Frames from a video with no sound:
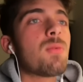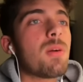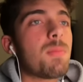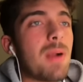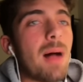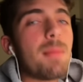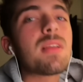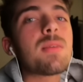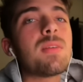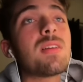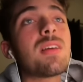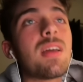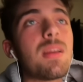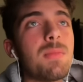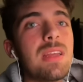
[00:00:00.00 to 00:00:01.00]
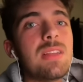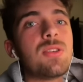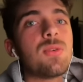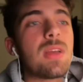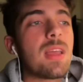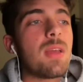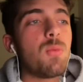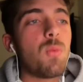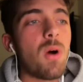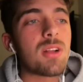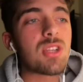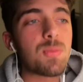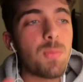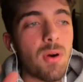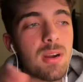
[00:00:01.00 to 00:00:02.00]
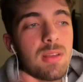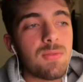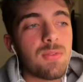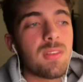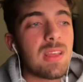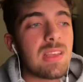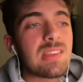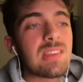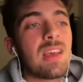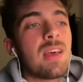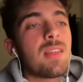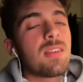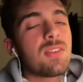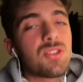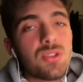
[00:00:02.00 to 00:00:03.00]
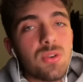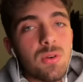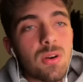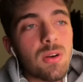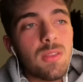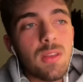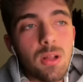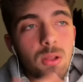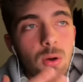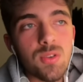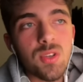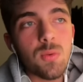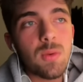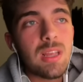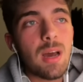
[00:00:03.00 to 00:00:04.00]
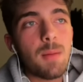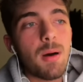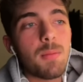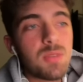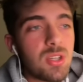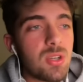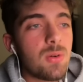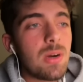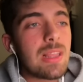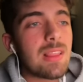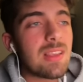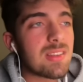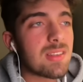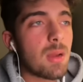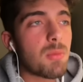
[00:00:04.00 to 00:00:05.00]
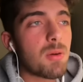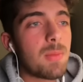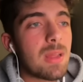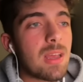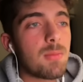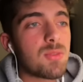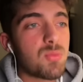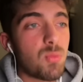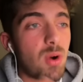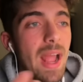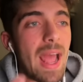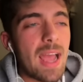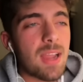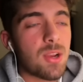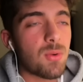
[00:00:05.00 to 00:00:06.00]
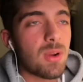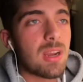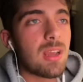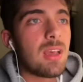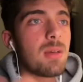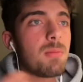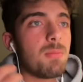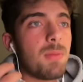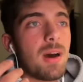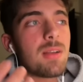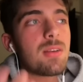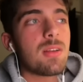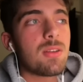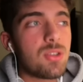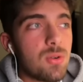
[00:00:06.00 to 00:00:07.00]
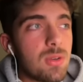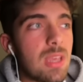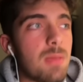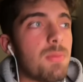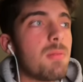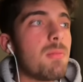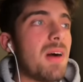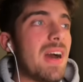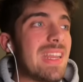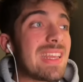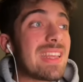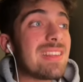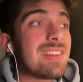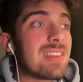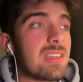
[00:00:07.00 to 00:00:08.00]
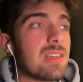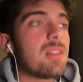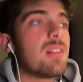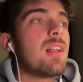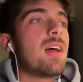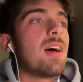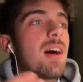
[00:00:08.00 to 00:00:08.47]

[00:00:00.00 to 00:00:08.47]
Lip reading: We're probably going to be doing a watch party for this. The closer we come up to it, this number becomes more accurate. But do keep in mind it can still